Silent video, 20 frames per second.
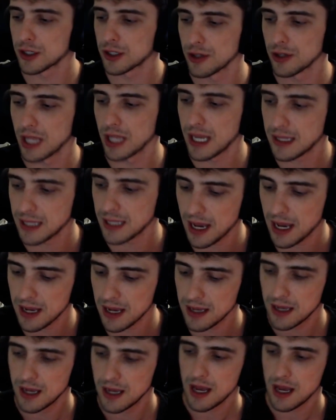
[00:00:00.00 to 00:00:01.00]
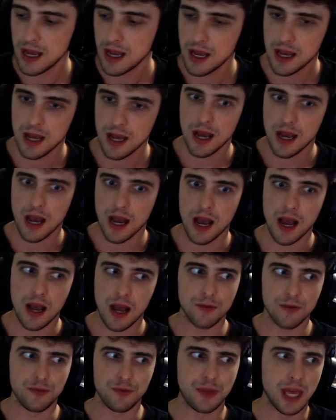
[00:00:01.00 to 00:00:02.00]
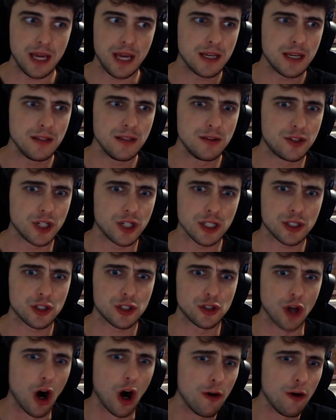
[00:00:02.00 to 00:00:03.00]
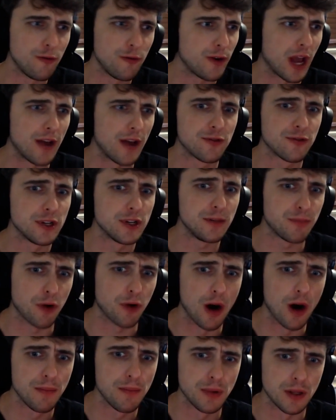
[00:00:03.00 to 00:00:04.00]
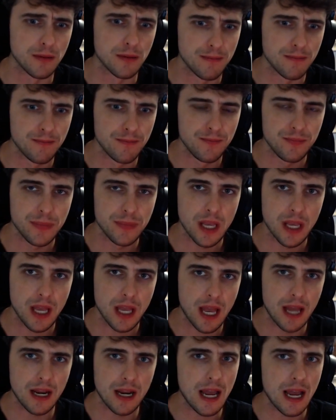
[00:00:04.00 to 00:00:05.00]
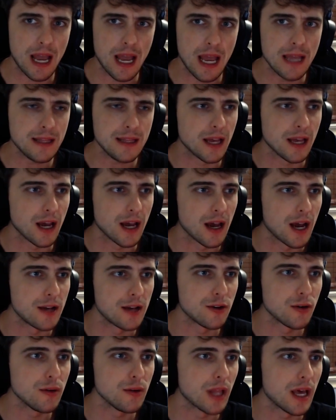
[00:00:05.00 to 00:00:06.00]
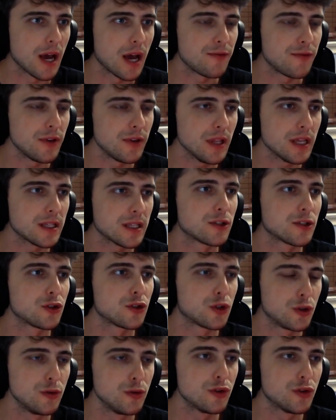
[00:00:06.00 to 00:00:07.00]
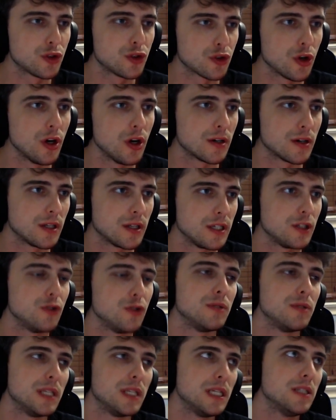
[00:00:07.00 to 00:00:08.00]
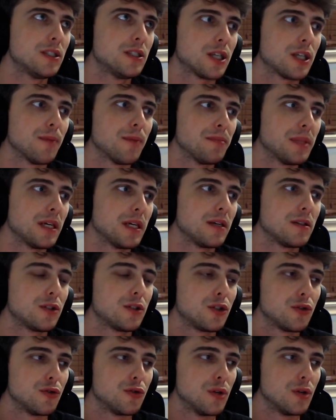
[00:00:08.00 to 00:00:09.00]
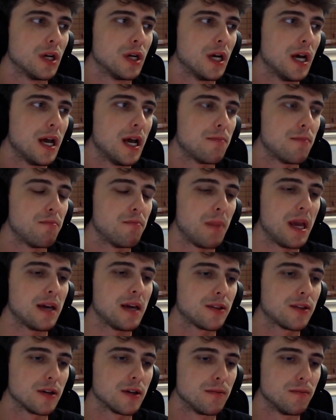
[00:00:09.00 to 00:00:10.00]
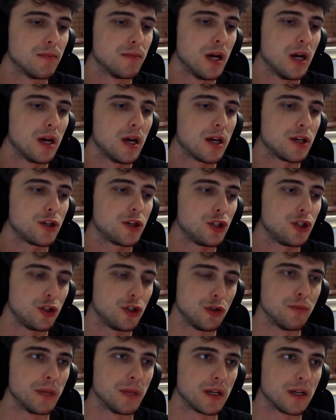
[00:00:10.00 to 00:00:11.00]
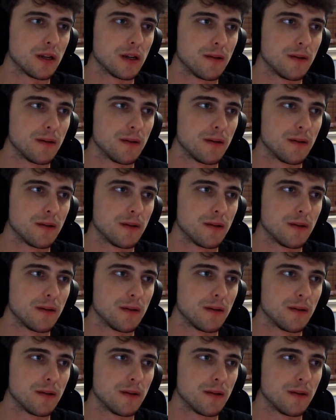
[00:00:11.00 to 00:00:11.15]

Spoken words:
like that, they can just solve every problem. And I hate that. I feel like it's too strong. Like you need something to make them human.